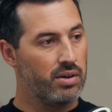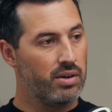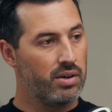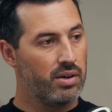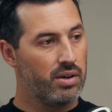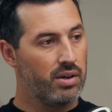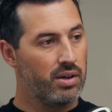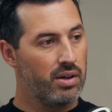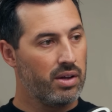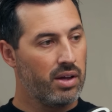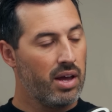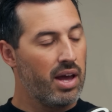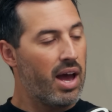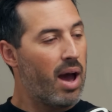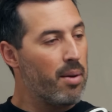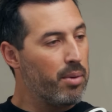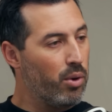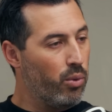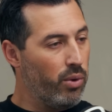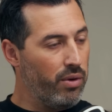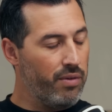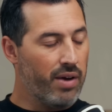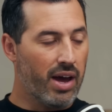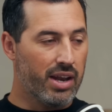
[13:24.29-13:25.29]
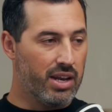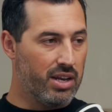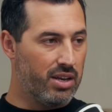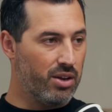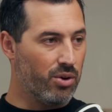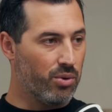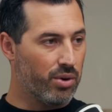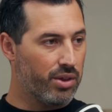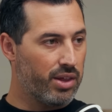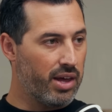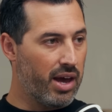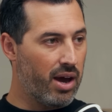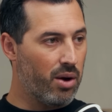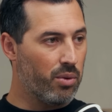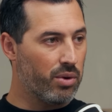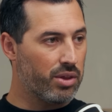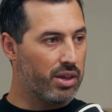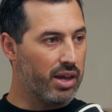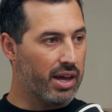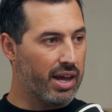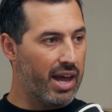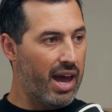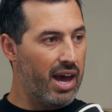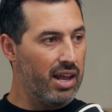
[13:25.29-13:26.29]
Mm-hmm. I mean, we've had to deal with that with like